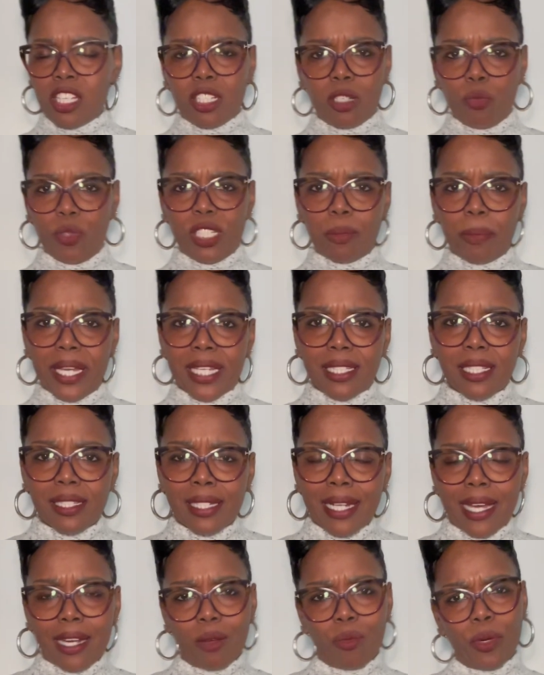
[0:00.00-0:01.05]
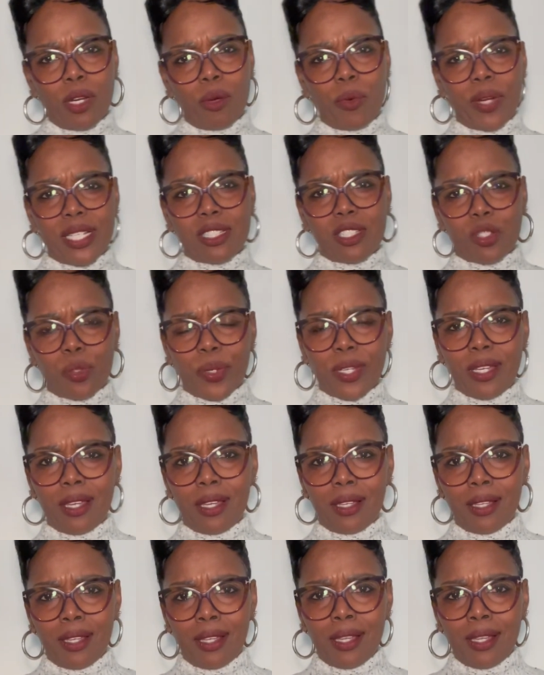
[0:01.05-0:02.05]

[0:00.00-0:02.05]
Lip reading: Respect is not a one-way street.